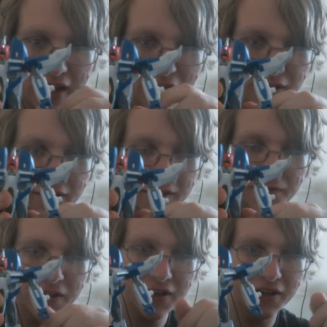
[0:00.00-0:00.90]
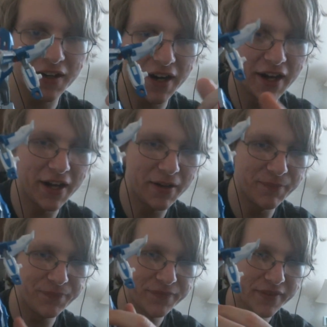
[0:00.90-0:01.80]
neat looking figure.
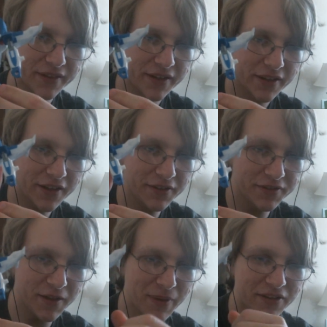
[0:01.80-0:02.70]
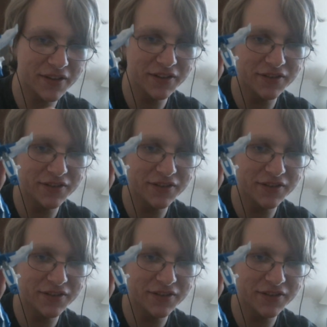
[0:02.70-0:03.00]
The color scheme basically